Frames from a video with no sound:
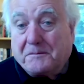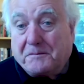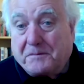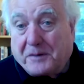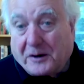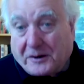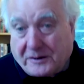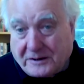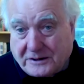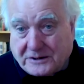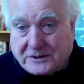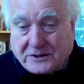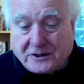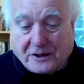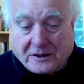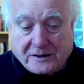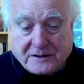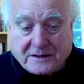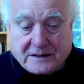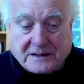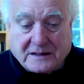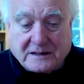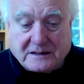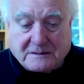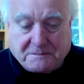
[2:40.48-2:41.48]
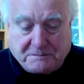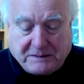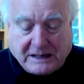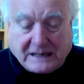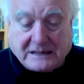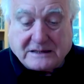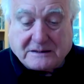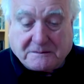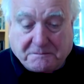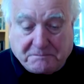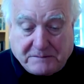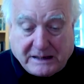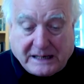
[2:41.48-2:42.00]
Boris Johnson's
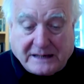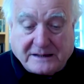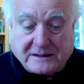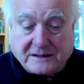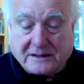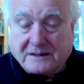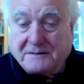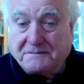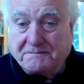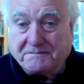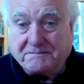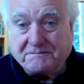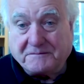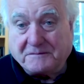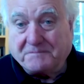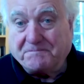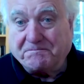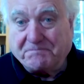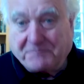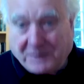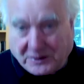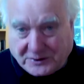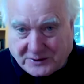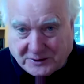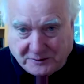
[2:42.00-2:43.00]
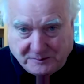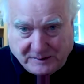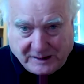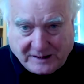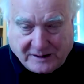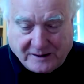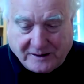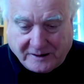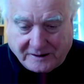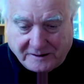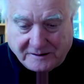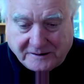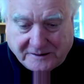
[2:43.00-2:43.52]
best bet, assuming
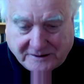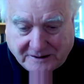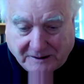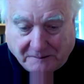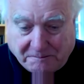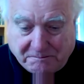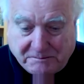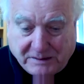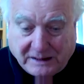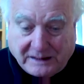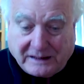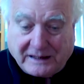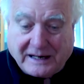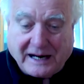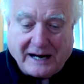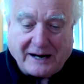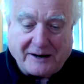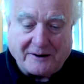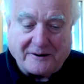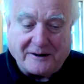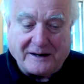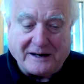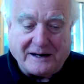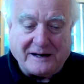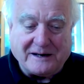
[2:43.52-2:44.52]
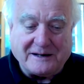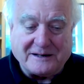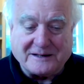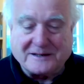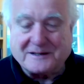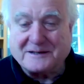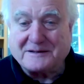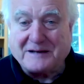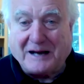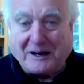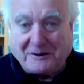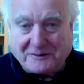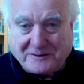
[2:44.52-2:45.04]
that dumping Carrie
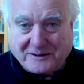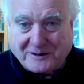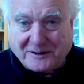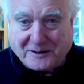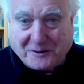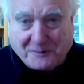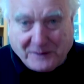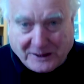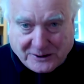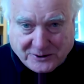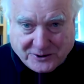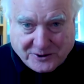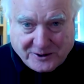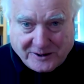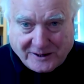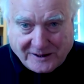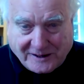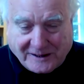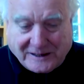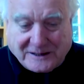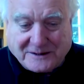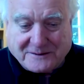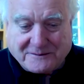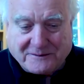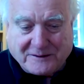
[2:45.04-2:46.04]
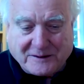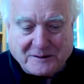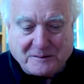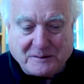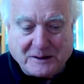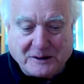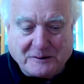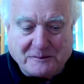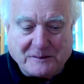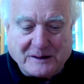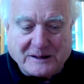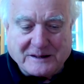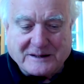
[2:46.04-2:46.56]
is out of the question, at least for the
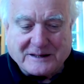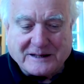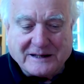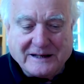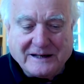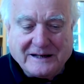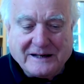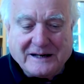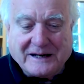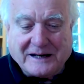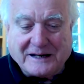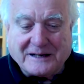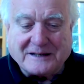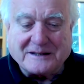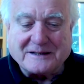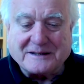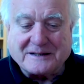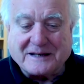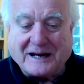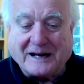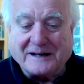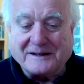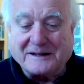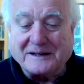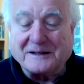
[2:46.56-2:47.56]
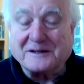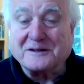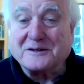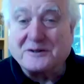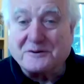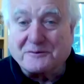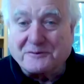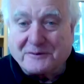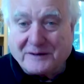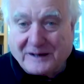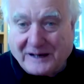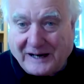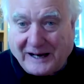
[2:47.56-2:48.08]
moment, is, I think, to
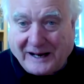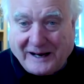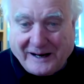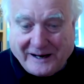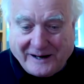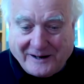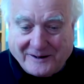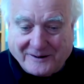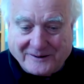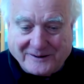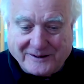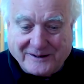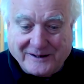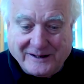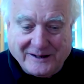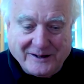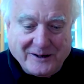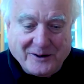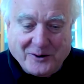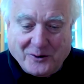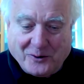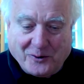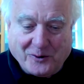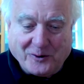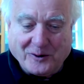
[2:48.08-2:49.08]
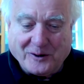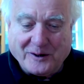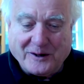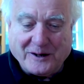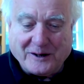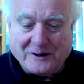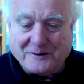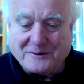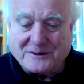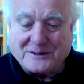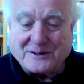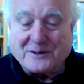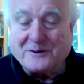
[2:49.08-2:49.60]
rely on all
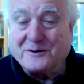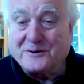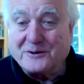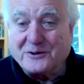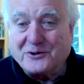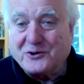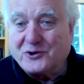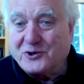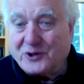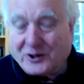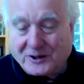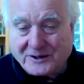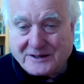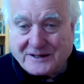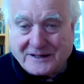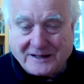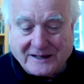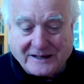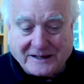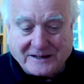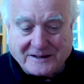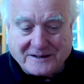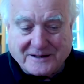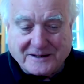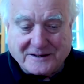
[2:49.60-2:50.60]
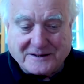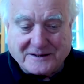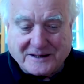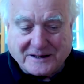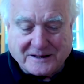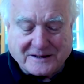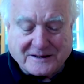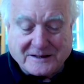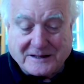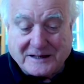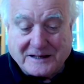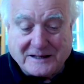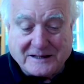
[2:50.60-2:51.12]
those who are jostling to
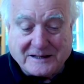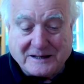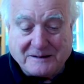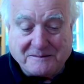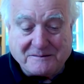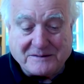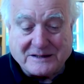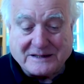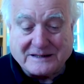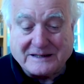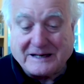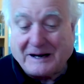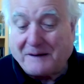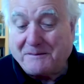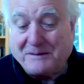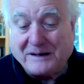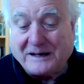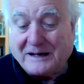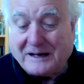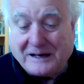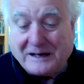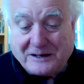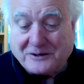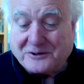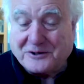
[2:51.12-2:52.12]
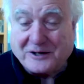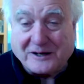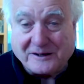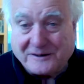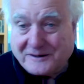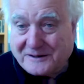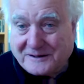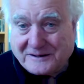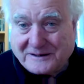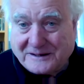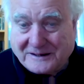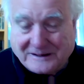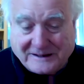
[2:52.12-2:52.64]
succeed him, stabbing each
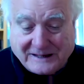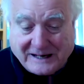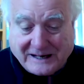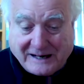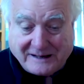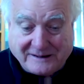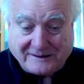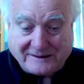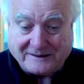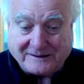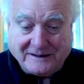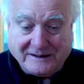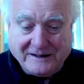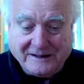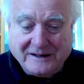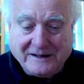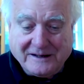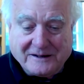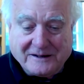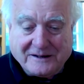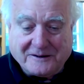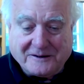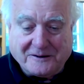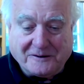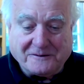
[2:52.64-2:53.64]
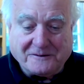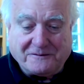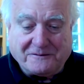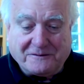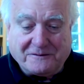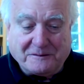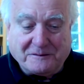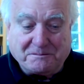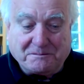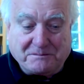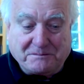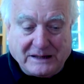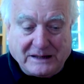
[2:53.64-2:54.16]
other to death. God
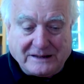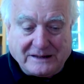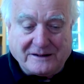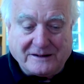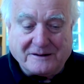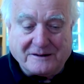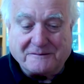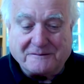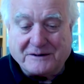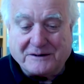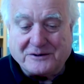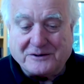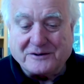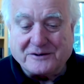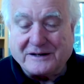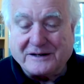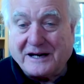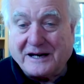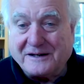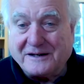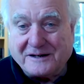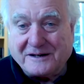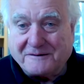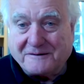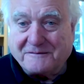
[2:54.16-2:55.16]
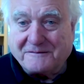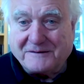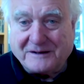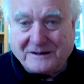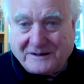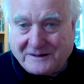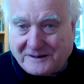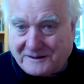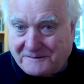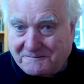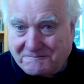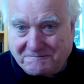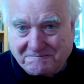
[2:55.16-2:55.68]
forbid that we should end up with
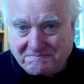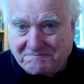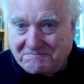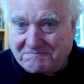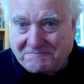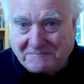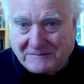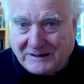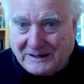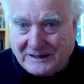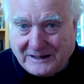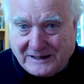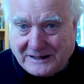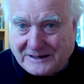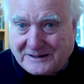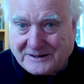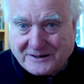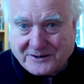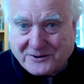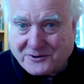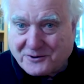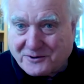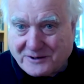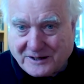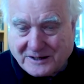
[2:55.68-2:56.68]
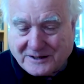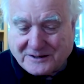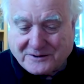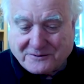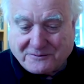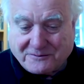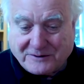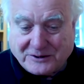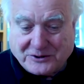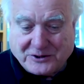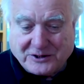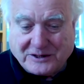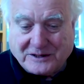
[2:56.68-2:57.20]
a Liz Truss,
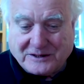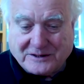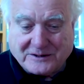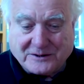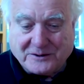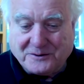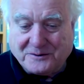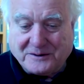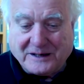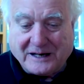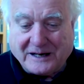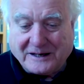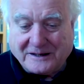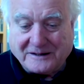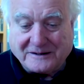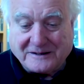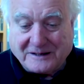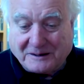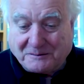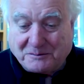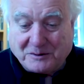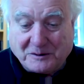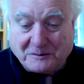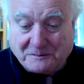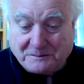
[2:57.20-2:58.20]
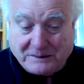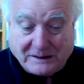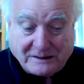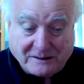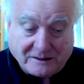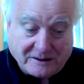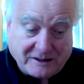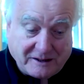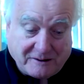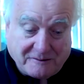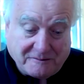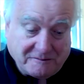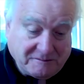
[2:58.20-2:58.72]
Rishi Sunak double bill,
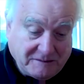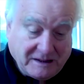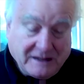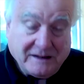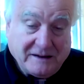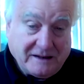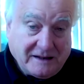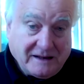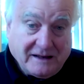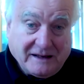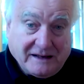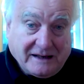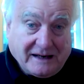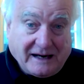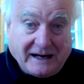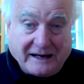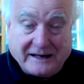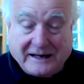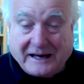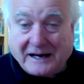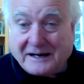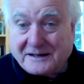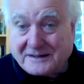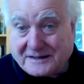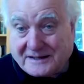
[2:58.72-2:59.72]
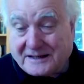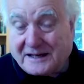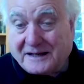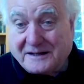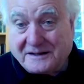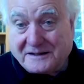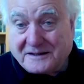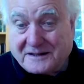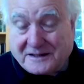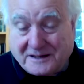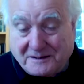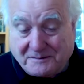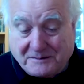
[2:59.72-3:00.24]
though I guess
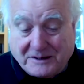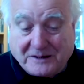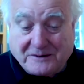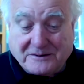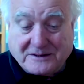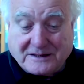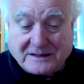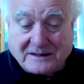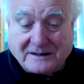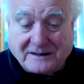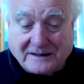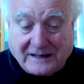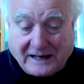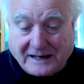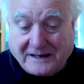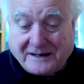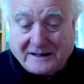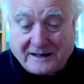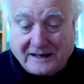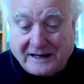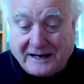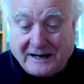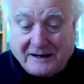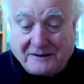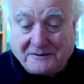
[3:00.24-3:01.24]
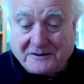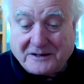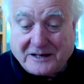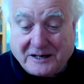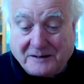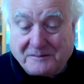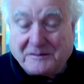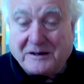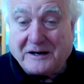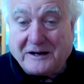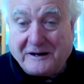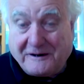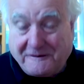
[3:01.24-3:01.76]
that's the most likely
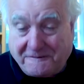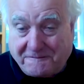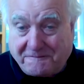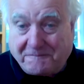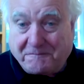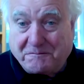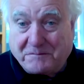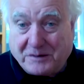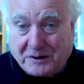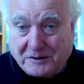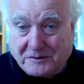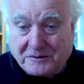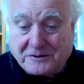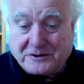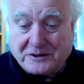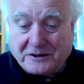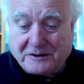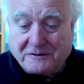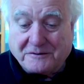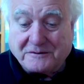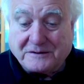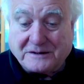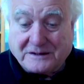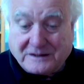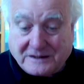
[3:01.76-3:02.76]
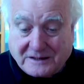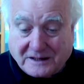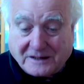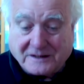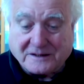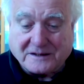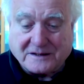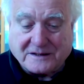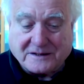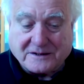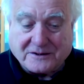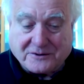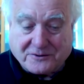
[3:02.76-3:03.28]
outcome if BoJo
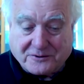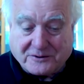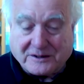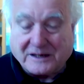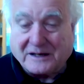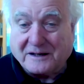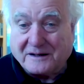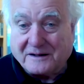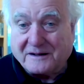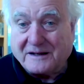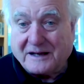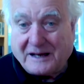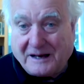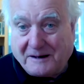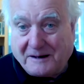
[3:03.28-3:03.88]
does drink the